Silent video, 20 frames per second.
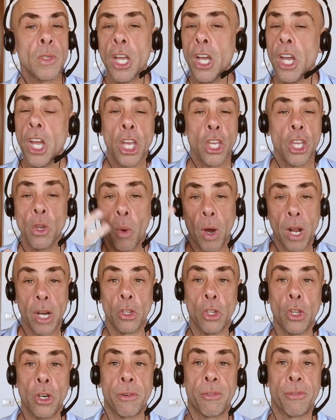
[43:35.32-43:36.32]
You want to
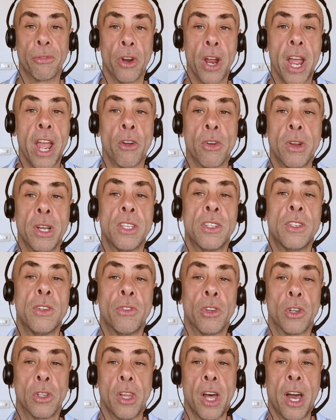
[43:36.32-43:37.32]
look for areas of your
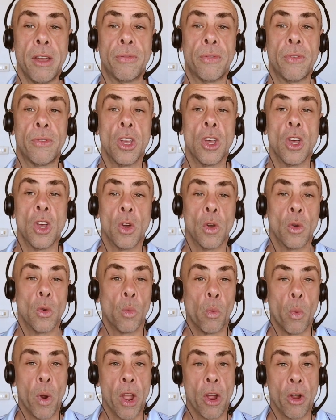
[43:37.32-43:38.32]
life
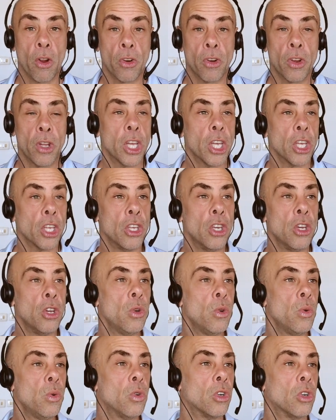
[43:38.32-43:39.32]
where
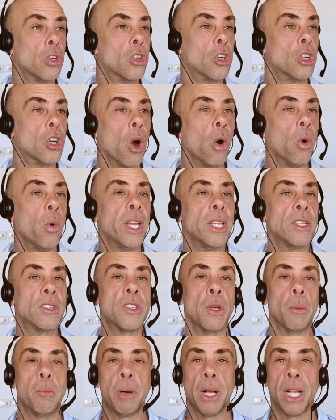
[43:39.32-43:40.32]
you go into
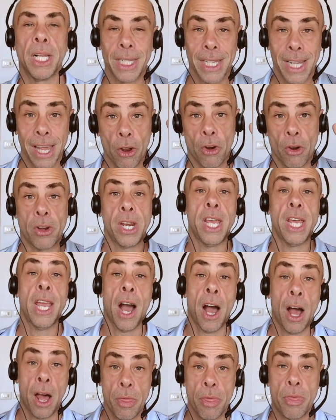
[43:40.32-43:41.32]
polarity
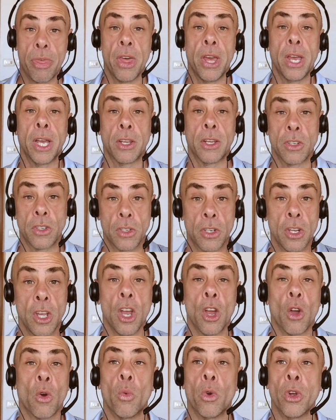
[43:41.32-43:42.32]
on things,
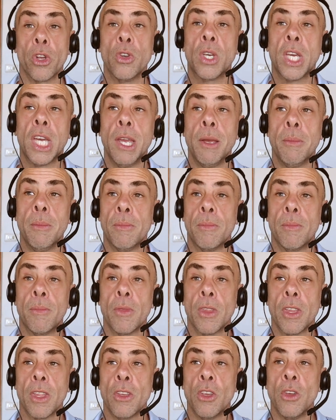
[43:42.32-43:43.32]
where you
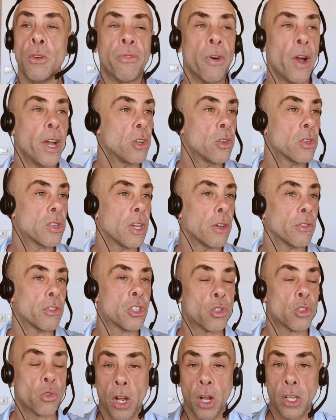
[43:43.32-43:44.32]
find yourself
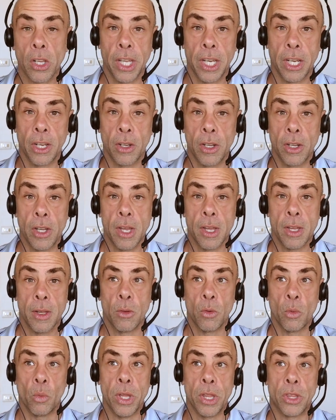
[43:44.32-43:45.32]
struggling
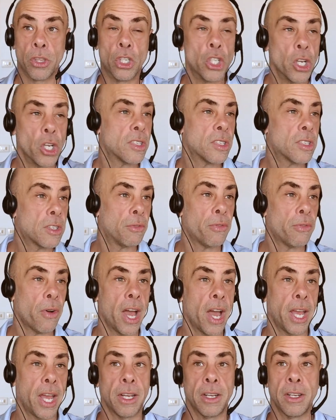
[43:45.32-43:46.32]
with
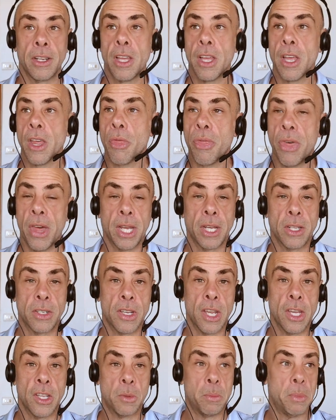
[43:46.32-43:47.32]
justifying things
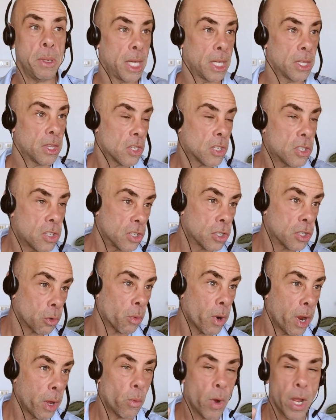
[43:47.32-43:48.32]
as being, this is the
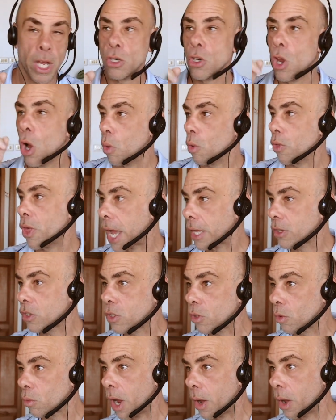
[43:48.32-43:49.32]
right way, no, that's the
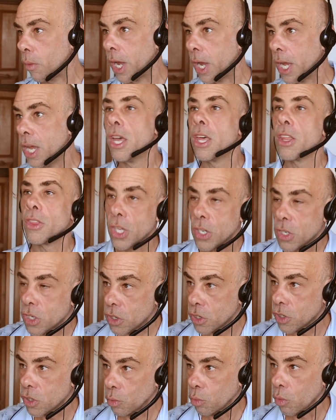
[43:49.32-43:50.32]
right way, this is
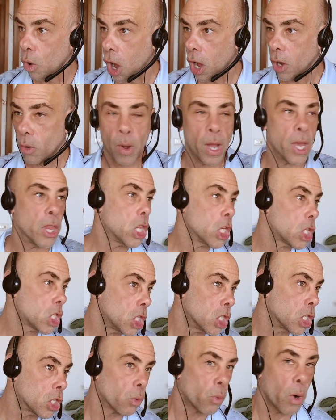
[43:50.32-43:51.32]
the wrong way, this is
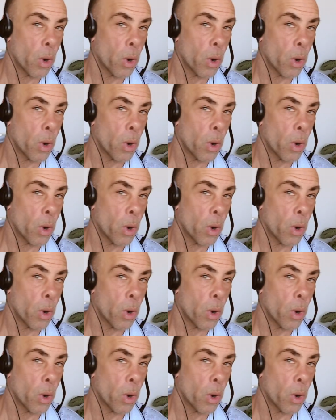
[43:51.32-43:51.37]
the right